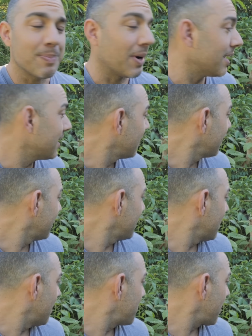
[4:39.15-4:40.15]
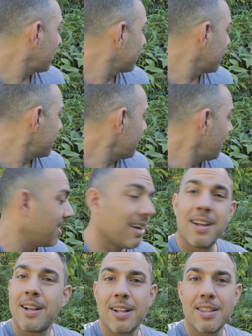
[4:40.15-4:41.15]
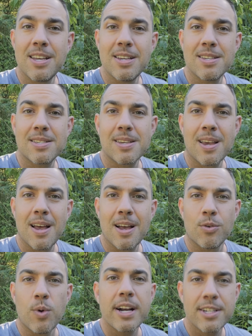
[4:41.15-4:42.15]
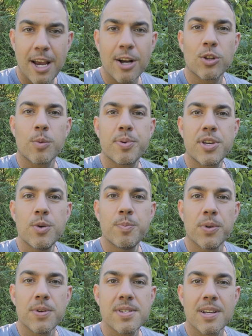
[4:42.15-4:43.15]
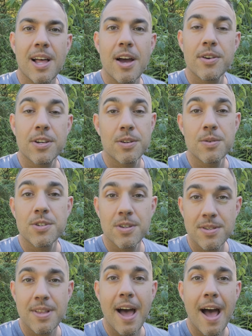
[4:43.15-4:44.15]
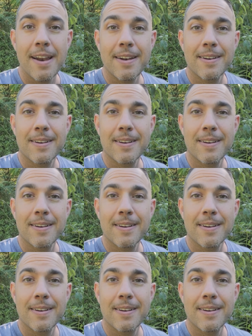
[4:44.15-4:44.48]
but apparently these rectangular pupils allow you to do just that.